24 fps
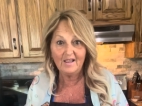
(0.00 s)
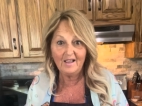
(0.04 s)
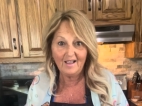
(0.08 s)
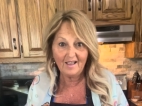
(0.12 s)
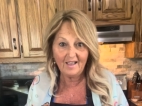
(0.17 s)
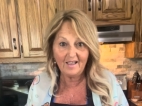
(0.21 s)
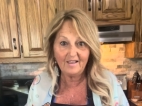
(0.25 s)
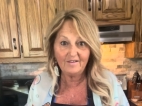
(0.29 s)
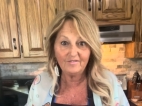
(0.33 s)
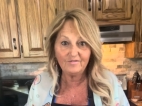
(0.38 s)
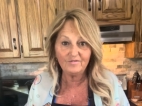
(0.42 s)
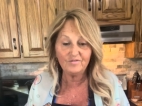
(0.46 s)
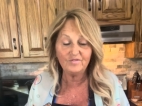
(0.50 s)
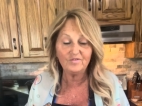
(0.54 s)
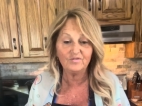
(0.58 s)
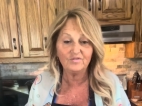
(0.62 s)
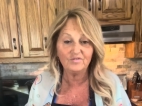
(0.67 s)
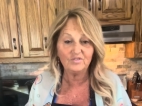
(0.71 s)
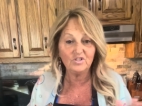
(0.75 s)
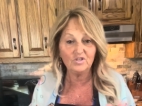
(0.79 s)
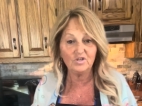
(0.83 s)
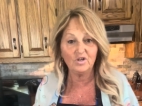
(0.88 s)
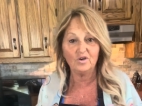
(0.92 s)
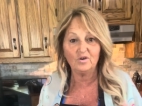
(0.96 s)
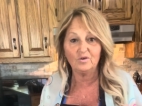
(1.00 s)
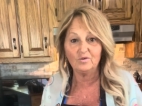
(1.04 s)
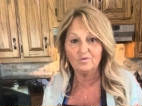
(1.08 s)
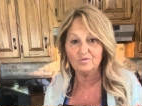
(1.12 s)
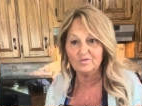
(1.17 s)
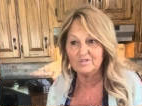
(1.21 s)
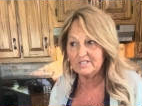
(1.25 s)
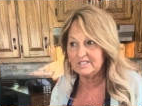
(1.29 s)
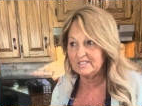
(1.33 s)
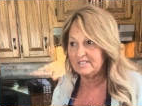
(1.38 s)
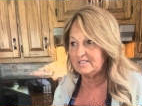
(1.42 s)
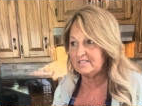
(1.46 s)
I've, you know,
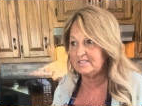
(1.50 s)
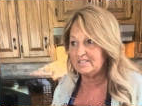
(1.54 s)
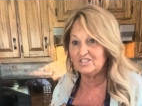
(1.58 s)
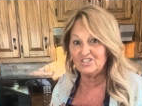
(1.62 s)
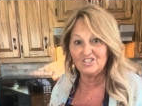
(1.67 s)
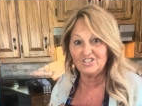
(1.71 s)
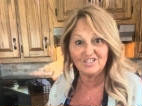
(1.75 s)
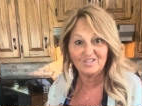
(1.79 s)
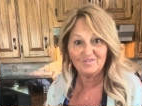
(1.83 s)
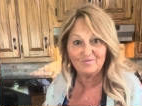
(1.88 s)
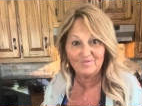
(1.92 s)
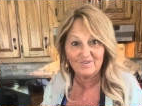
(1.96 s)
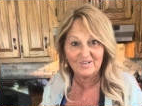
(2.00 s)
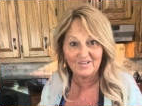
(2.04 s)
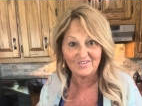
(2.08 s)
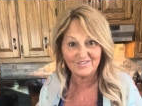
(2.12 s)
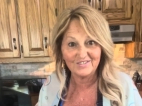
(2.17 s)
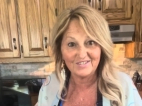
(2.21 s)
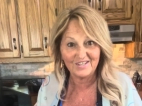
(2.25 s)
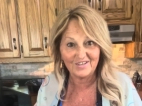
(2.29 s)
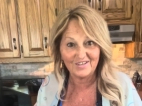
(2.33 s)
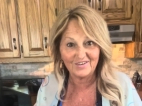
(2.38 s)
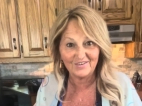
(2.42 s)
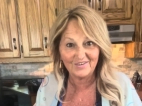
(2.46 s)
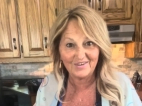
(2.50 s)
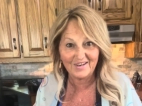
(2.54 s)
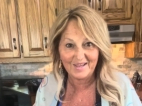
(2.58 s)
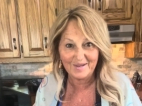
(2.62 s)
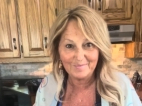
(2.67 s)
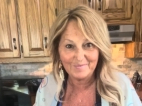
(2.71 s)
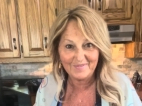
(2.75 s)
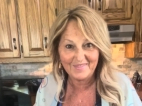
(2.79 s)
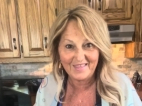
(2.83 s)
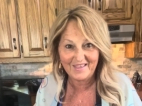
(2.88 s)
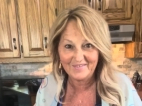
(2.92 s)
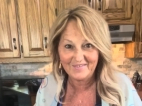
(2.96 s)
did chicken fingers the other day,
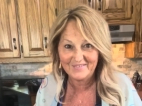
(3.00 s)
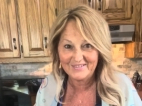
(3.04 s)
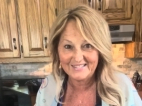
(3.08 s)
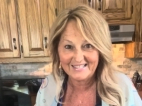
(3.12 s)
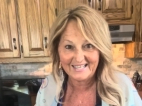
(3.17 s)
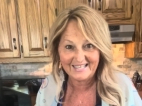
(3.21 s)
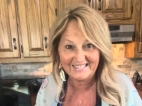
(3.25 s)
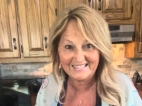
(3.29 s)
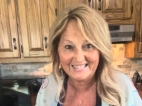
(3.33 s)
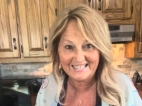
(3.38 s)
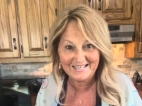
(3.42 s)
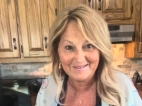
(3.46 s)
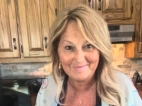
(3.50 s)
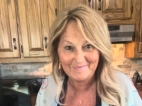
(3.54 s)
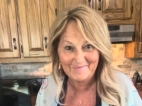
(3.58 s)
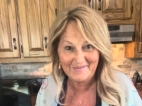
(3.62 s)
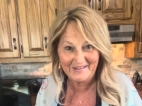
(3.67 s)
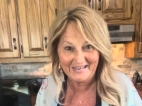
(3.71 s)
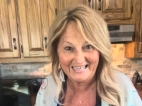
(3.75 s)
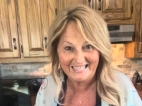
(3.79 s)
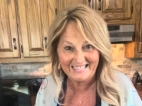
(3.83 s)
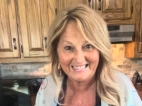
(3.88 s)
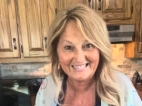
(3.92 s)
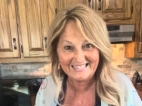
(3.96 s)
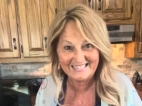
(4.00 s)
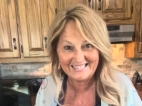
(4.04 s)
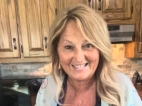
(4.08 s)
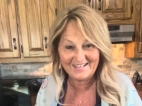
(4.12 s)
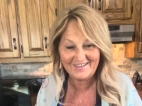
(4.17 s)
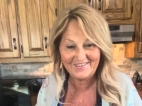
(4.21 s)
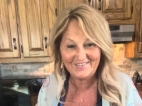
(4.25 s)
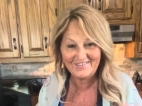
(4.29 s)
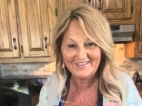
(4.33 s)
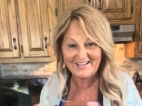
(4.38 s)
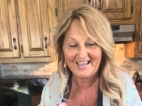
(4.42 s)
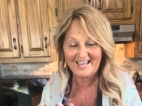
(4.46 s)
but that was like 10 minutes,
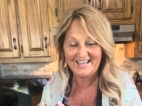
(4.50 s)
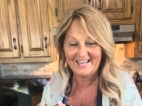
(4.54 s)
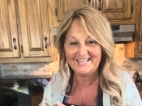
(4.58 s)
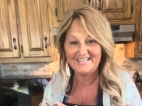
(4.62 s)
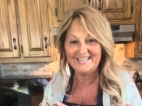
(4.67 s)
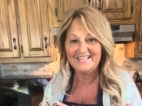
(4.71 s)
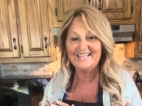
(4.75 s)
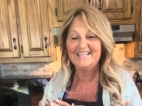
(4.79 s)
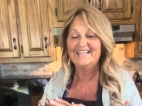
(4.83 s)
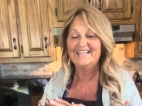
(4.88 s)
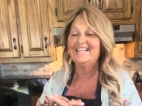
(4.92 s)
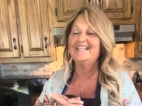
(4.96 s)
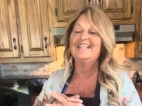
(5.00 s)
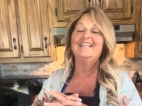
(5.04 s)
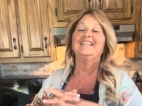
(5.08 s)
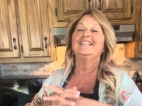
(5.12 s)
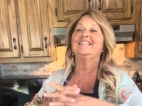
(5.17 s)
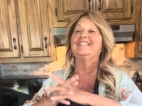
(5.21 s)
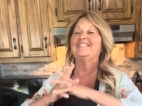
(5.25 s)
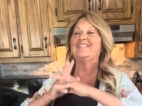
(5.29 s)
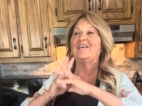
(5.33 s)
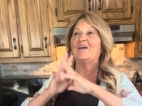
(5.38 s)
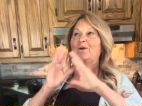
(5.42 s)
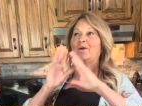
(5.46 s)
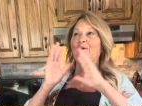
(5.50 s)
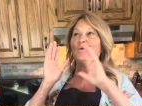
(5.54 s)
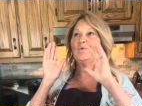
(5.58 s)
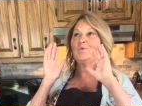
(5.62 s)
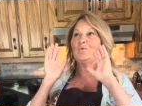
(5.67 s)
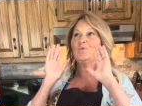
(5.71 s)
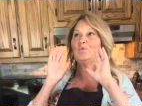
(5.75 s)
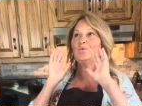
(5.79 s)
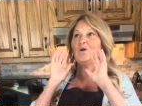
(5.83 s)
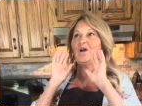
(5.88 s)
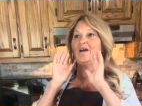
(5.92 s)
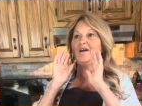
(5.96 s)
okay?
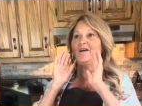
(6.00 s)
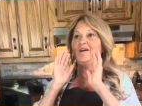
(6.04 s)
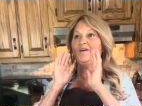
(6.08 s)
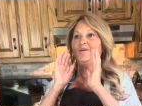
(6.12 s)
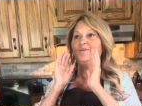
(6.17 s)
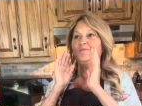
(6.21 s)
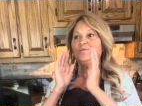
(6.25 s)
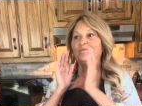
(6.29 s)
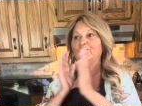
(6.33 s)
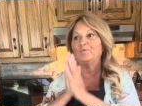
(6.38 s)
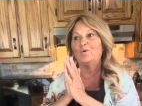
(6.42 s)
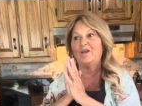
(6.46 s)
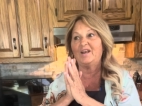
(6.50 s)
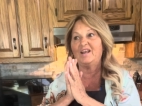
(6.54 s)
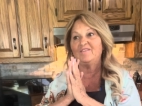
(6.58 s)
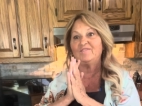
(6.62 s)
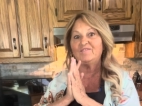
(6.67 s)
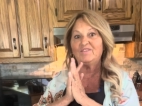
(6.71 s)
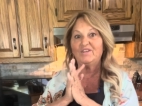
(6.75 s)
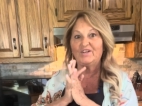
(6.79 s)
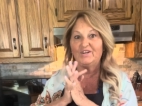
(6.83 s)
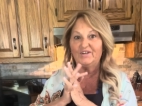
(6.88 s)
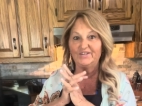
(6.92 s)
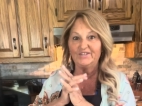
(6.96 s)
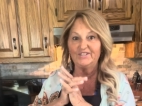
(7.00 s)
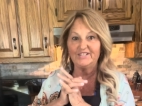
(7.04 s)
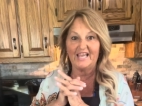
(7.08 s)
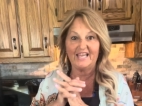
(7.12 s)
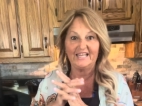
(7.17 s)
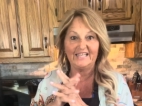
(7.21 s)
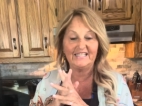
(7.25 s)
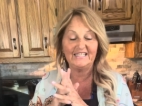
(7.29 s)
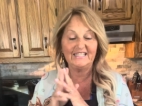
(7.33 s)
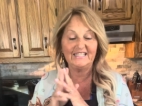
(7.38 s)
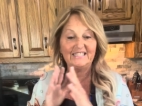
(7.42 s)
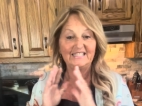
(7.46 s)
So um, what I've learned, I
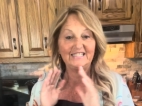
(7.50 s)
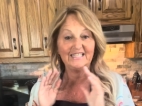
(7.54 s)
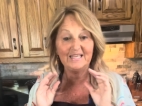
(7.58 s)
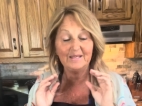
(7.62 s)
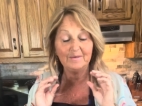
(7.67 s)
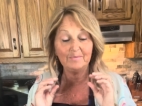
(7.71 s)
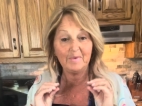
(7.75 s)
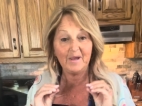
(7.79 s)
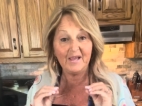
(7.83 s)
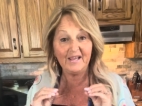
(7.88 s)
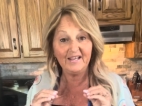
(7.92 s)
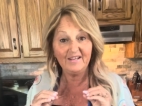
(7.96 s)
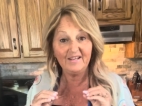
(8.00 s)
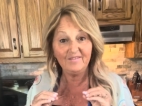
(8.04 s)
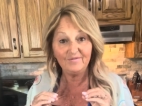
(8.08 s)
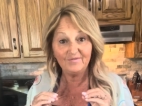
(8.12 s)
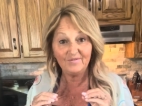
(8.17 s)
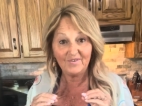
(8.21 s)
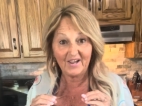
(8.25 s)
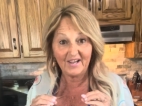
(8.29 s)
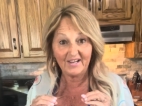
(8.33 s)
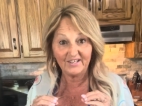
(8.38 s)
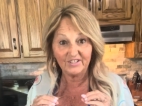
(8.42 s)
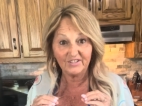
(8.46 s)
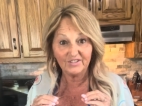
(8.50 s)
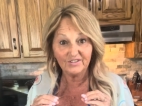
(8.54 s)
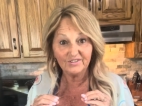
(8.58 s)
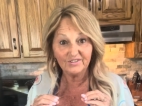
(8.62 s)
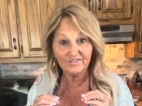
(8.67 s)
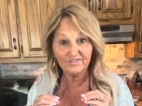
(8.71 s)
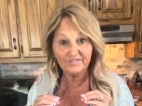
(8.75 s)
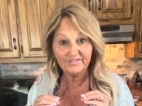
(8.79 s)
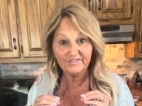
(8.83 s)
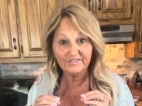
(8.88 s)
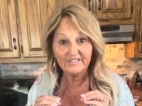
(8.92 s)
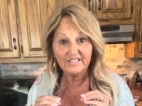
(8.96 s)
need to get my
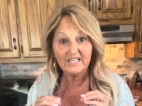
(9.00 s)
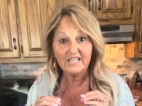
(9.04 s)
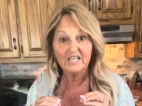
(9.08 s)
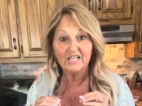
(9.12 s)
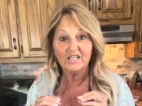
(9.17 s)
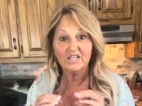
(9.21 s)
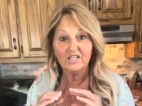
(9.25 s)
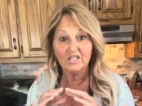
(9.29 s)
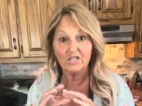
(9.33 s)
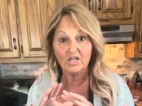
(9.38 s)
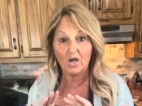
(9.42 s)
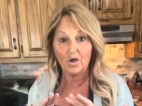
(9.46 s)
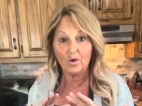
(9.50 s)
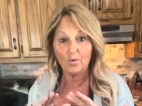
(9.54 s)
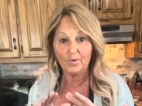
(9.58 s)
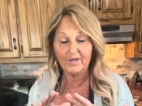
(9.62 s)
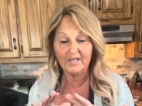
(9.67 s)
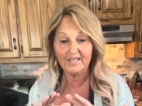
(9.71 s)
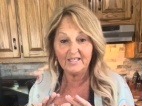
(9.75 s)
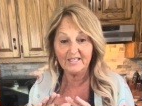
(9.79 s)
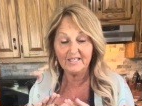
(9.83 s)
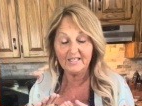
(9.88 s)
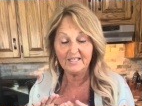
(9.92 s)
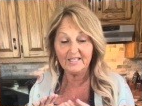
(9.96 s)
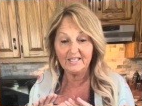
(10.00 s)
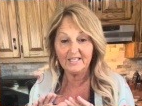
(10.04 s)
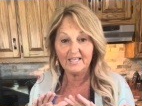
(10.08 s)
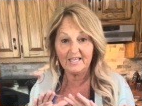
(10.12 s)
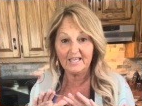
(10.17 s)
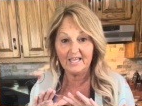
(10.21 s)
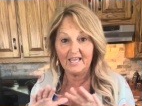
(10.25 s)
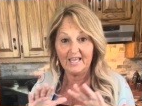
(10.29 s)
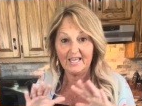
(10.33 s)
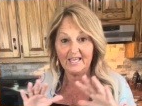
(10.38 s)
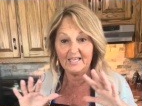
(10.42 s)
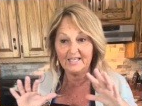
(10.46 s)
fire going
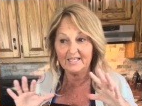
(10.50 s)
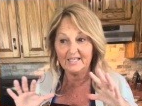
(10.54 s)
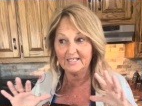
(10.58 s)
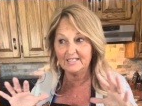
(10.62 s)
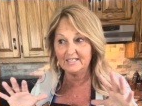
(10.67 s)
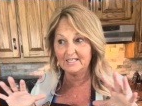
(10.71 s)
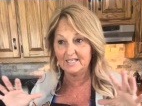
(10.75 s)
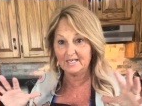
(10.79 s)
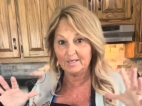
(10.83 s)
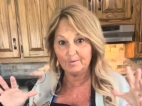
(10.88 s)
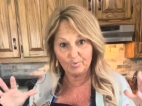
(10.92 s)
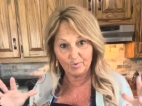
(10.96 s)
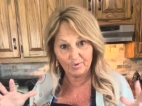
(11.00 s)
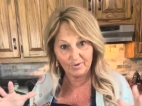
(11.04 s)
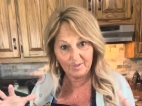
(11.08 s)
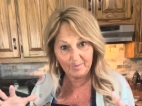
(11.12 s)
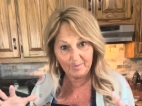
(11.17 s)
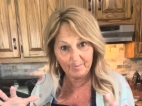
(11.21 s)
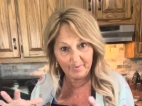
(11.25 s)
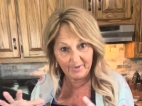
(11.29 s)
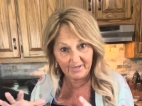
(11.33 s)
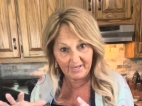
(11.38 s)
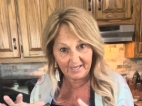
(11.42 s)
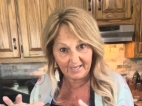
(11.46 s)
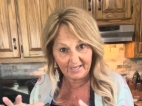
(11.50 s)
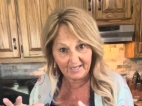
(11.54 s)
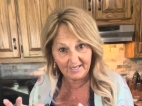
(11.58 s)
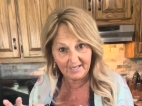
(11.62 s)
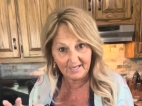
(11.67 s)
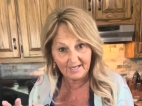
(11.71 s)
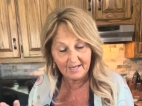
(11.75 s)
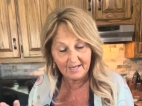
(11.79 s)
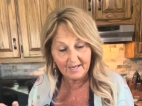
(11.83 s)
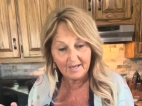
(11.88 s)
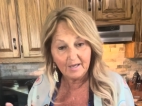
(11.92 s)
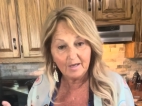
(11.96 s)
and get it pretty big,
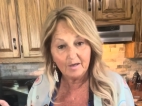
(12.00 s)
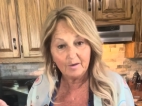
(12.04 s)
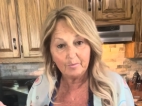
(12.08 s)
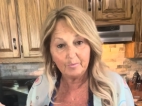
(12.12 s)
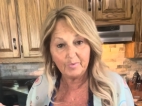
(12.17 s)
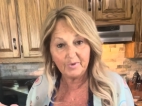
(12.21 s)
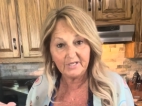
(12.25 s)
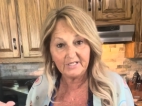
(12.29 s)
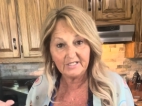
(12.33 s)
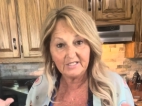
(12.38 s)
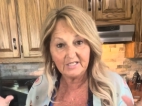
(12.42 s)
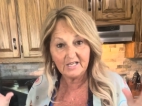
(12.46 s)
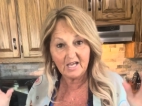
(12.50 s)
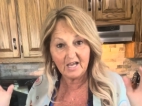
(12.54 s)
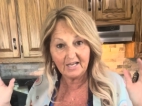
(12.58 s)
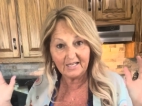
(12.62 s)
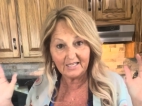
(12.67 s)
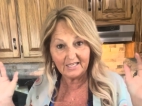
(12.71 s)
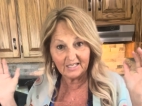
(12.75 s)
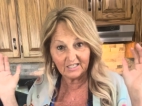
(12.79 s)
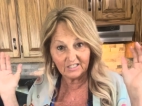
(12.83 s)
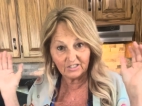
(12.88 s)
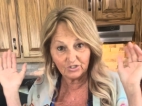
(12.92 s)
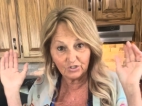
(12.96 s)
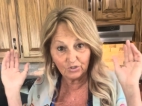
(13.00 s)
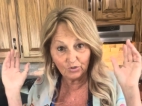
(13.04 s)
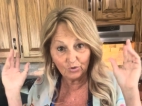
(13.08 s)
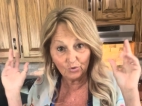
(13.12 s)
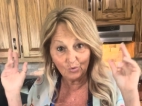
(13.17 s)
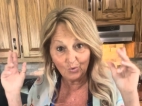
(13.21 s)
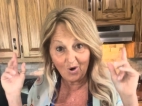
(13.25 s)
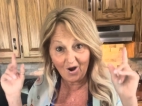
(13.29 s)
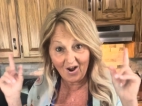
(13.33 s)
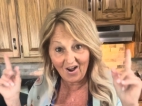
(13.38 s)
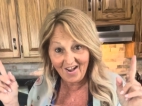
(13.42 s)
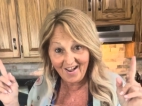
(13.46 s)
but not get it too
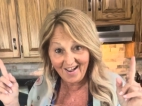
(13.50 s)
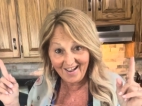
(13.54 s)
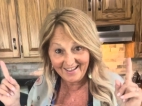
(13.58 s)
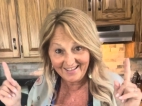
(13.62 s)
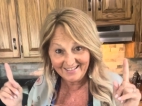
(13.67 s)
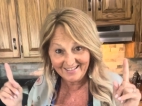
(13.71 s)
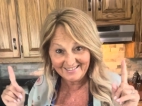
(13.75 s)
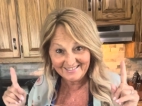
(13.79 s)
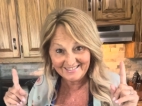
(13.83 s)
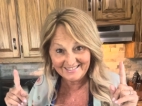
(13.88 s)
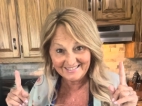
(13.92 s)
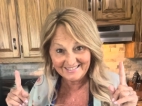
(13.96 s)
hot